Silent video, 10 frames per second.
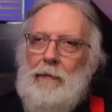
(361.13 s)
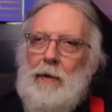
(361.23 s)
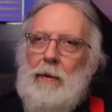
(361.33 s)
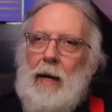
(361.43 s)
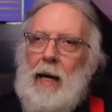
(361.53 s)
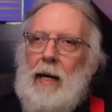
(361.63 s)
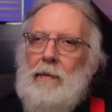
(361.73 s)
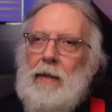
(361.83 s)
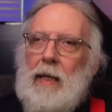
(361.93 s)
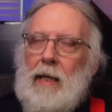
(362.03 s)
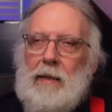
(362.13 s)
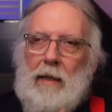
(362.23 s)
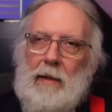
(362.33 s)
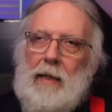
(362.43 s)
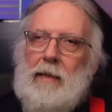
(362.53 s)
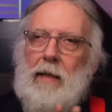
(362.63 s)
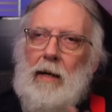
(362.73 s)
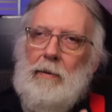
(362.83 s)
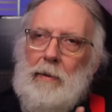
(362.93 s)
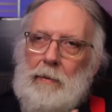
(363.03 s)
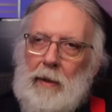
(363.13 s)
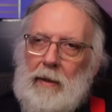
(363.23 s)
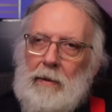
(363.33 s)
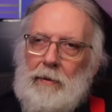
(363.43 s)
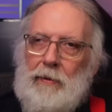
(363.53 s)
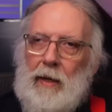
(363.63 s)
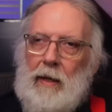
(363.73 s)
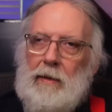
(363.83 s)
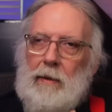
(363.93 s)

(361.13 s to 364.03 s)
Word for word: you have, so let's start with what those are.